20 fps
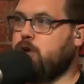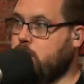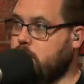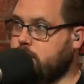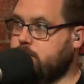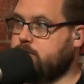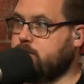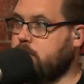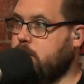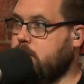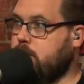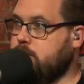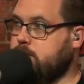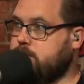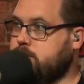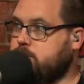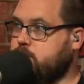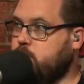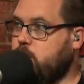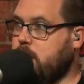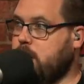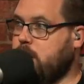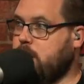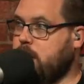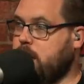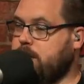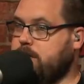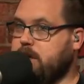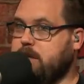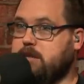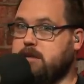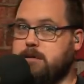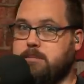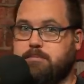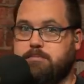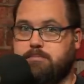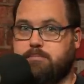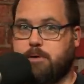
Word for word: dart throws where I think the